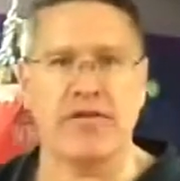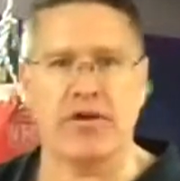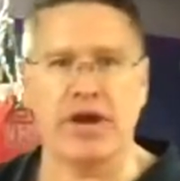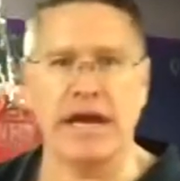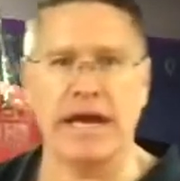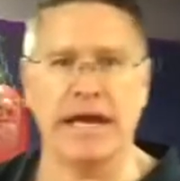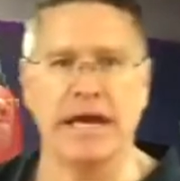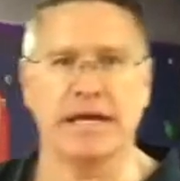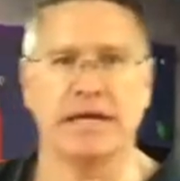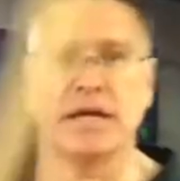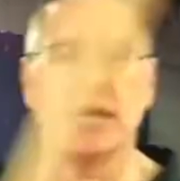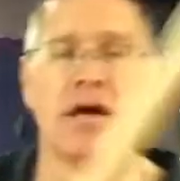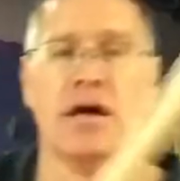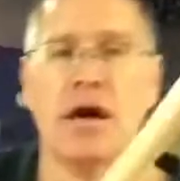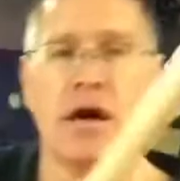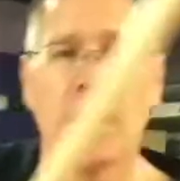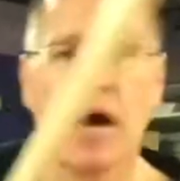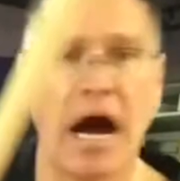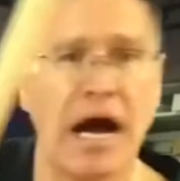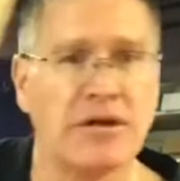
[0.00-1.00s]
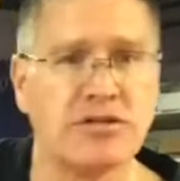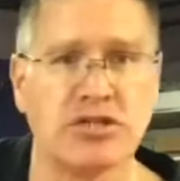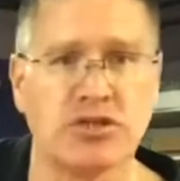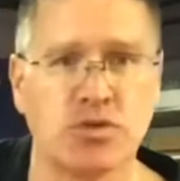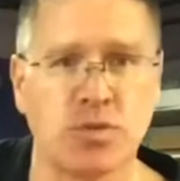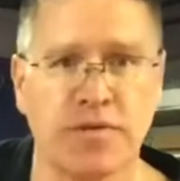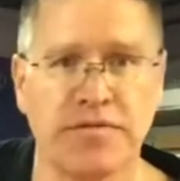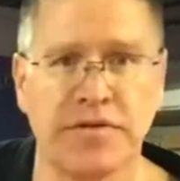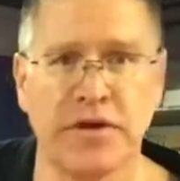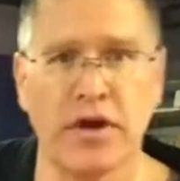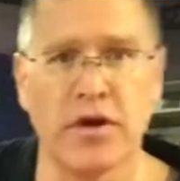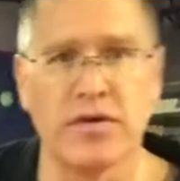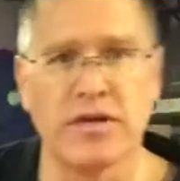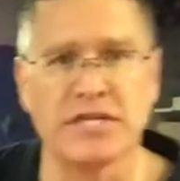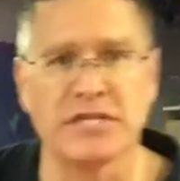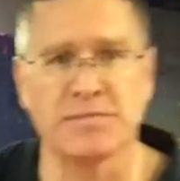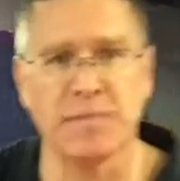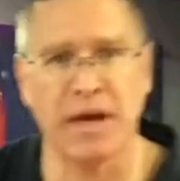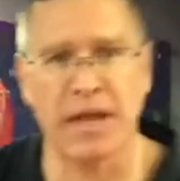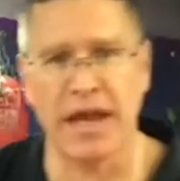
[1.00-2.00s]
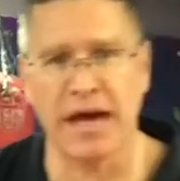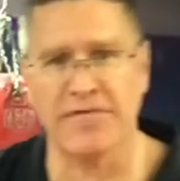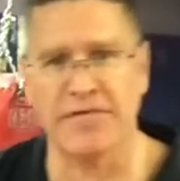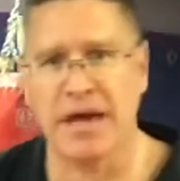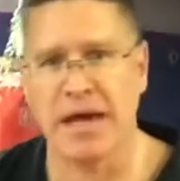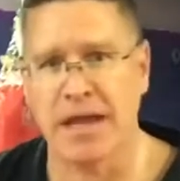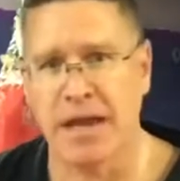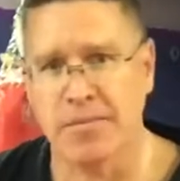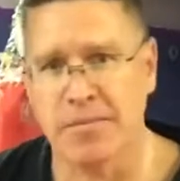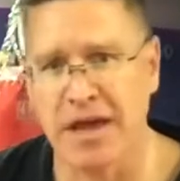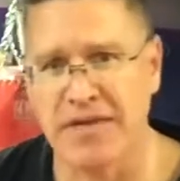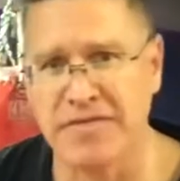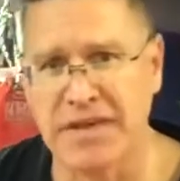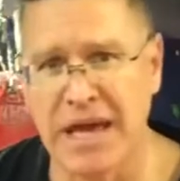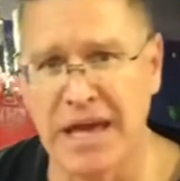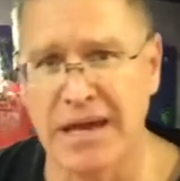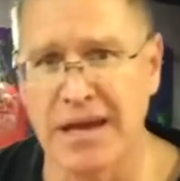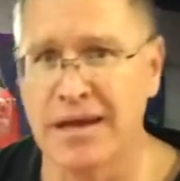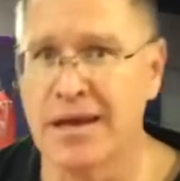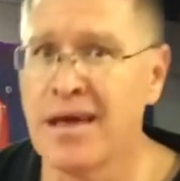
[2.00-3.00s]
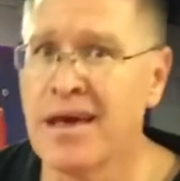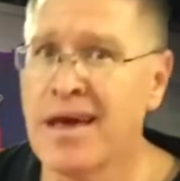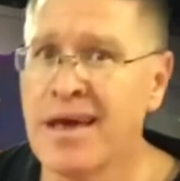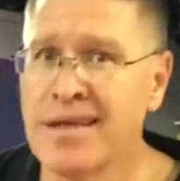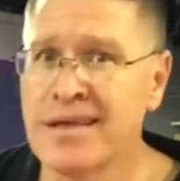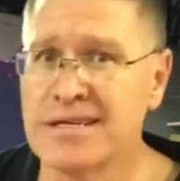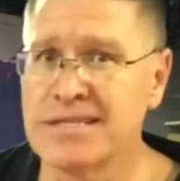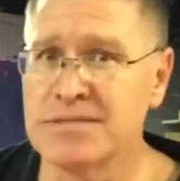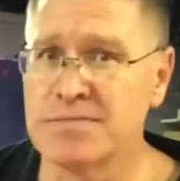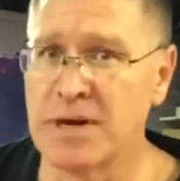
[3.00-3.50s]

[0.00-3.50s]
other hand, I'll just review. This is my left hand, I'm left-handed. This